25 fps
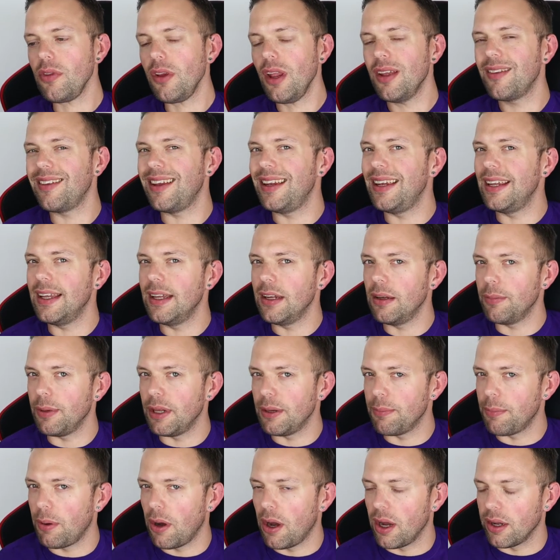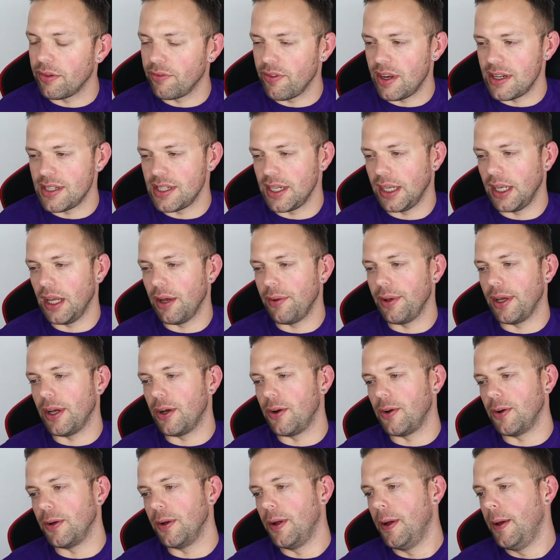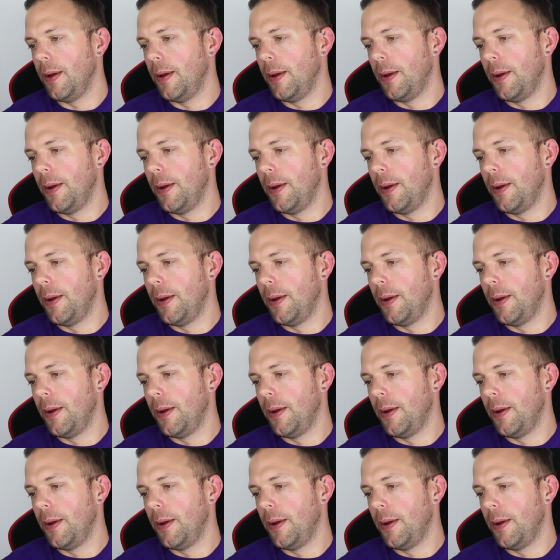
It's a little bit of pine resin going on.